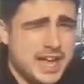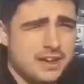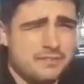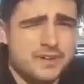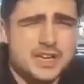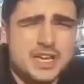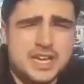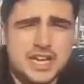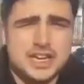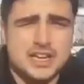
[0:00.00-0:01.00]
have
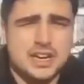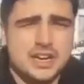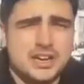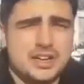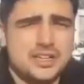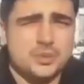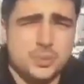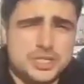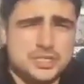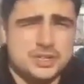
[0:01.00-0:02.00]
in uh, in
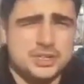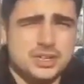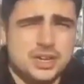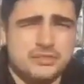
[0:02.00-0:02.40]
the winter.